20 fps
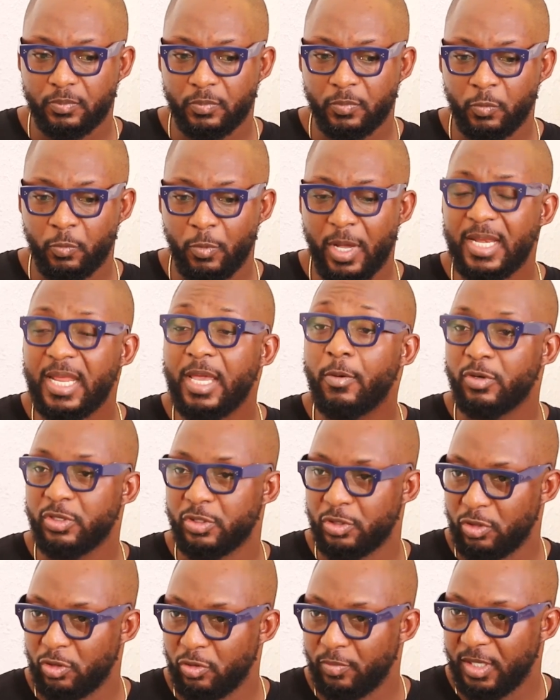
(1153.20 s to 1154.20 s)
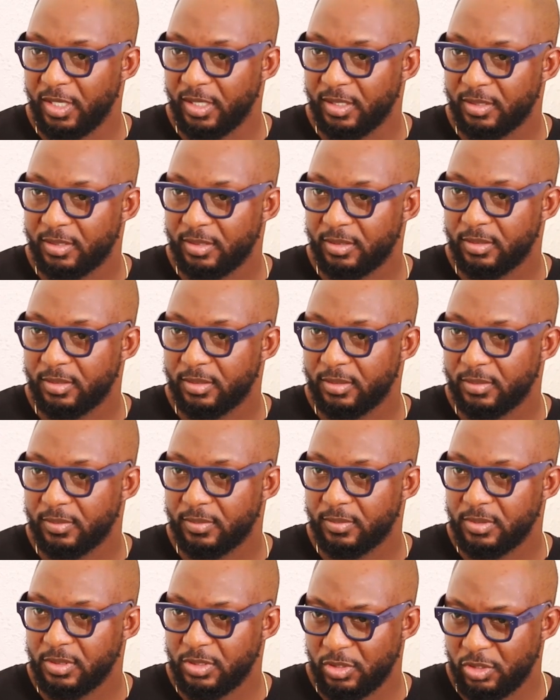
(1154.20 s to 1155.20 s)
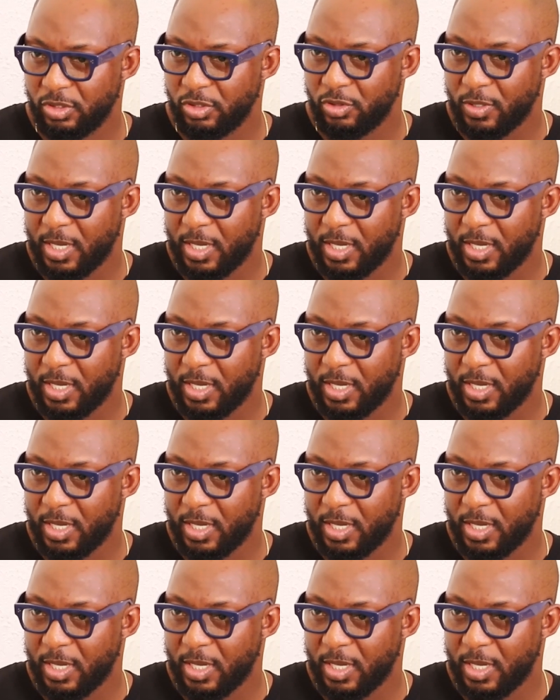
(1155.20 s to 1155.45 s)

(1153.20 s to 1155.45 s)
when it was due me. Did